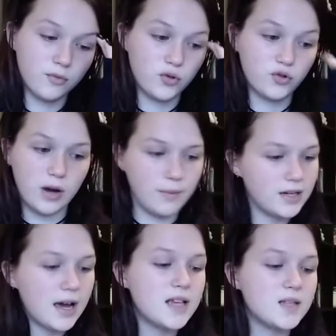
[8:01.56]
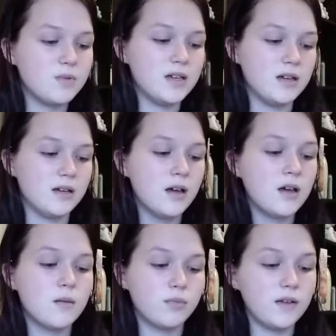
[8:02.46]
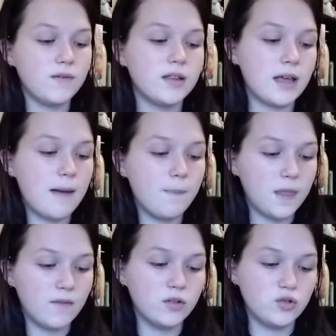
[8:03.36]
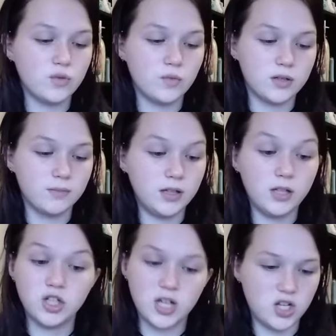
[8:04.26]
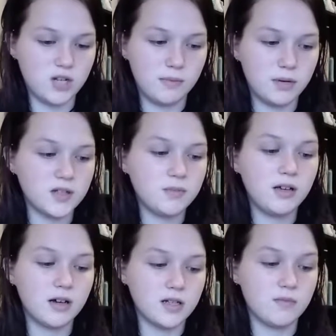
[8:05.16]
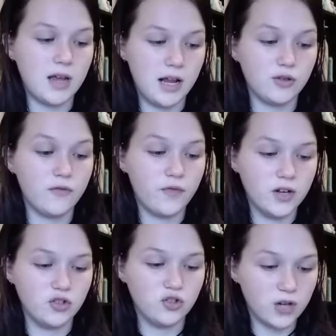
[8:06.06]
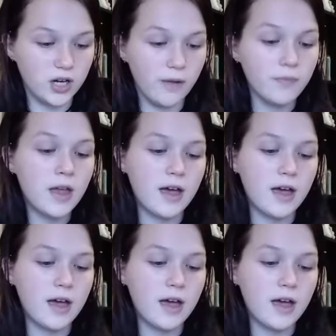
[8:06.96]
were traumatized, believing that evolution would completely change them and possibly cause them to hate their friend and trainer.